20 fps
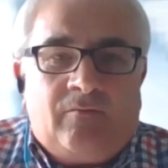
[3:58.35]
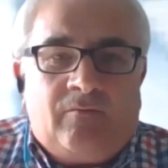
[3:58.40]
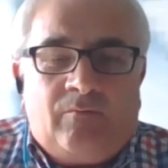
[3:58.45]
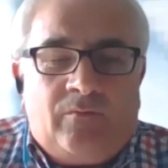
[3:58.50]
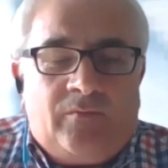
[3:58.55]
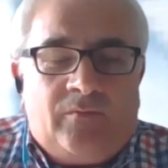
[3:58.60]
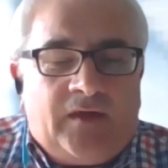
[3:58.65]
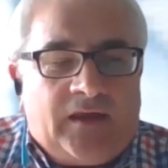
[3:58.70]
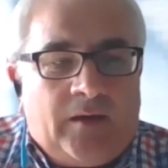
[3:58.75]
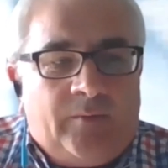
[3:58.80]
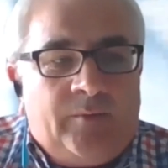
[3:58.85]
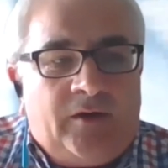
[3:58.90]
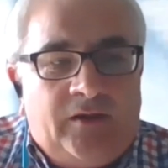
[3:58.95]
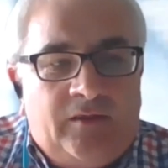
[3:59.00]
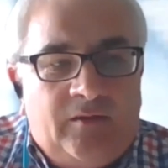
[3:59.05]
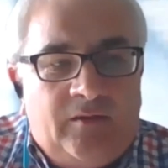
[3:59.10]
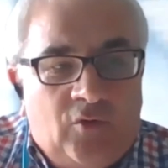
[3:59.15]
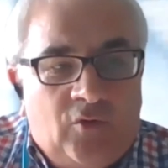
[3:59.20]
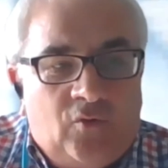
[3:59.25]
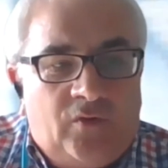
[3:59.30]
They come in
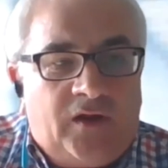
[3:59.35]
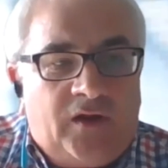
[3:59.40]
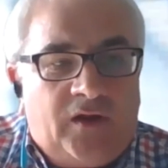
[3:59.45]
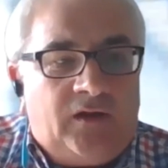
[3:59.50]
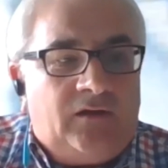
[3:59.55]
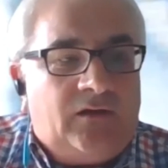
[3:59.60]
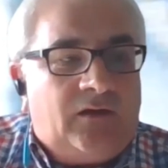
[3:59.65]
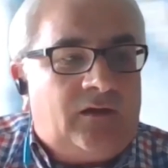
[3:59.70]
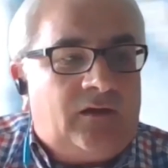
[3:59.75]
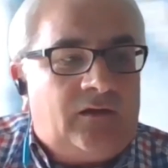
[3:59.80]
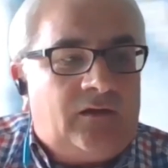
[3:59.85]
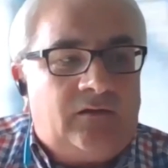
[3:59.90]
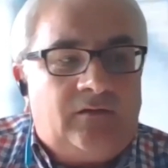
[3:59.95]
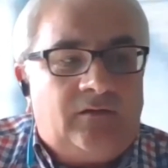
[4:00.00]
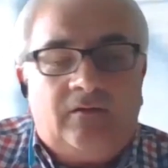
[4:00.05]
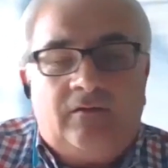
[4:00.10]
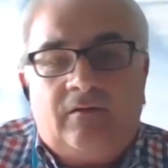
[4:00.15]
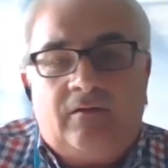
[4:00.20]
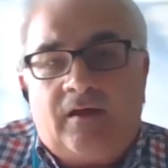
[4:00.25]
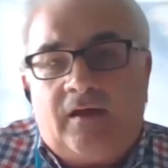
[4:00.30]
the morning
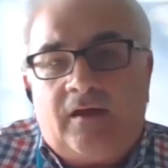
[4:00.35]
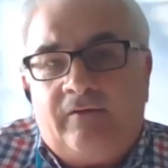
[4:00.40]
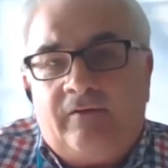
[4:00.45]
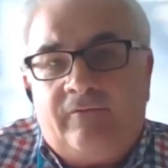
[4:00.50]
and they have